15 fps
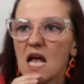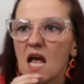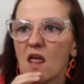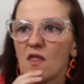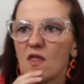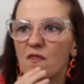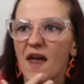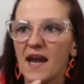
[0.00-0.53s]

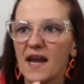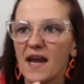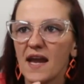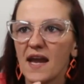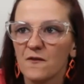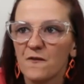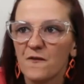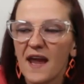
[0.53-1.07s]
they
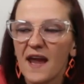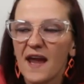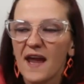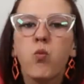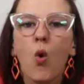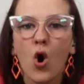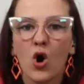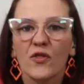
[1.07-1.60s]
they
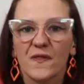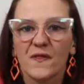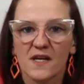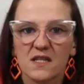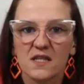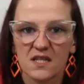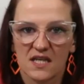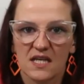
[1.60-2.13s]
want their
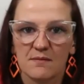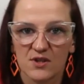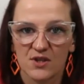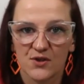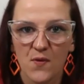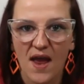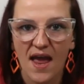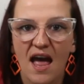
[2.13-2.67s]
team to
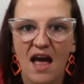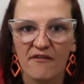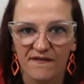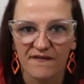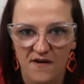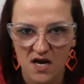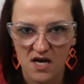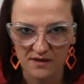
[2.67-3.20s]
have
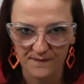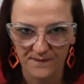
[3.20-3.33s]
fun